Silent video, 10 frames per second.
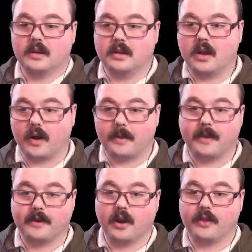Okay,
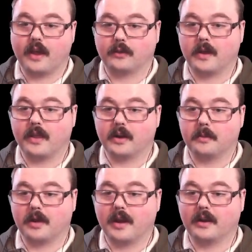they're done. That's why they're
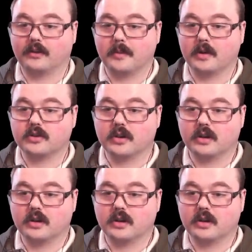complaining so much.